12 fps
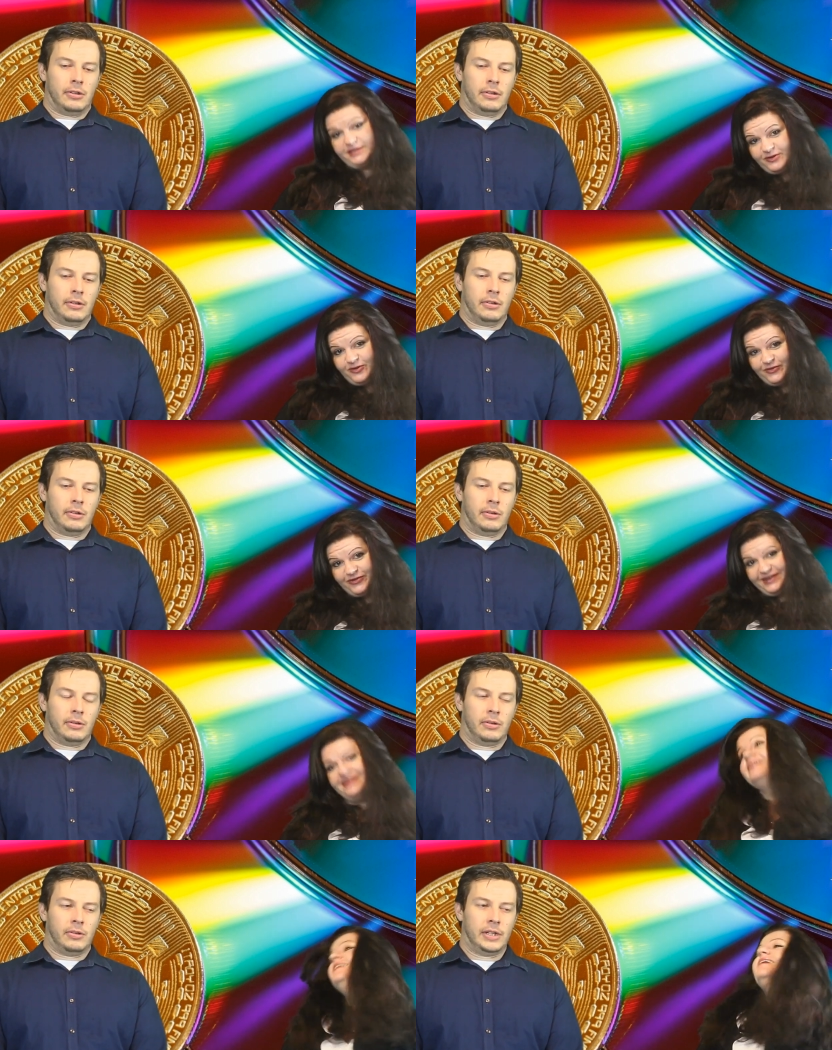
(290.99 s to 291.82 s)

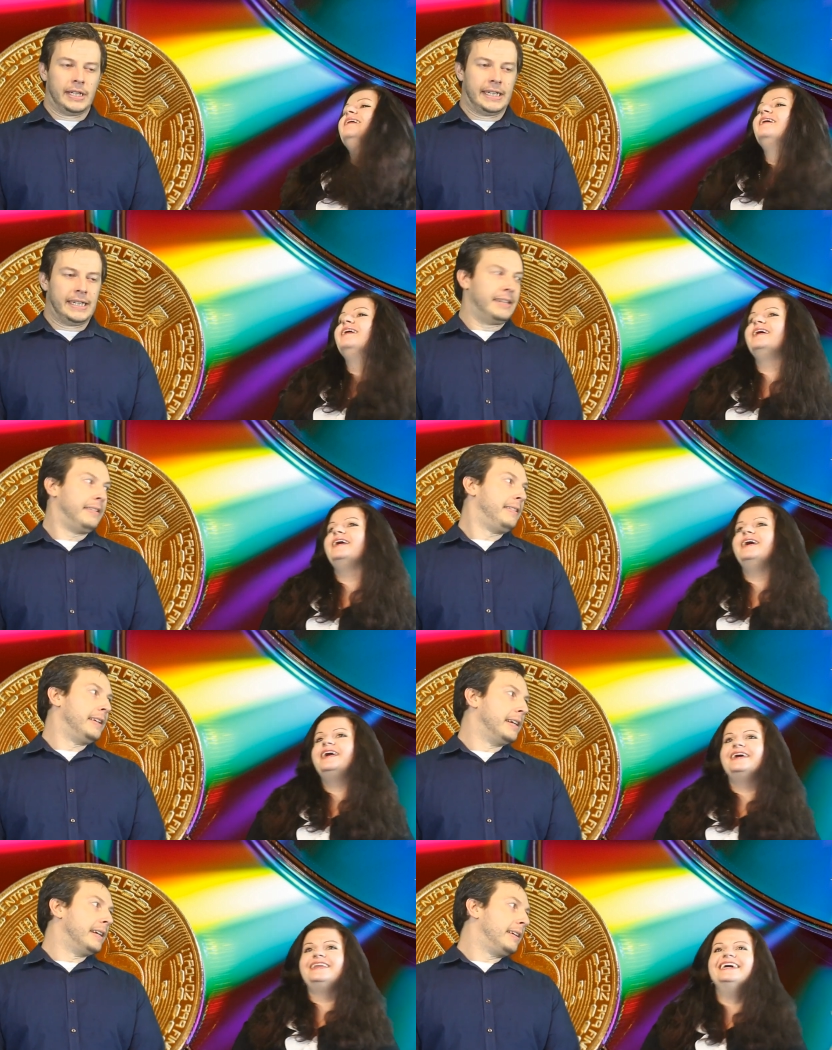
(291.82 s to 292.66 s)
Speaker 1: Bitcoin.
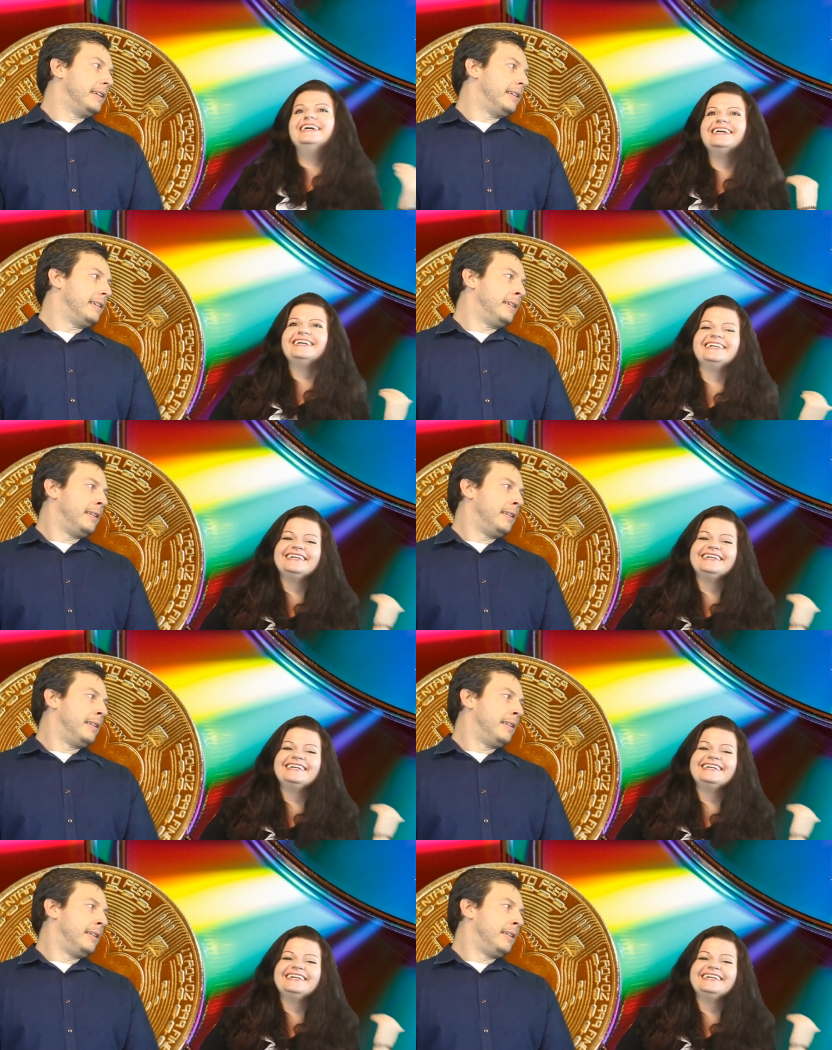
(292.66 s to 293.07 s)
And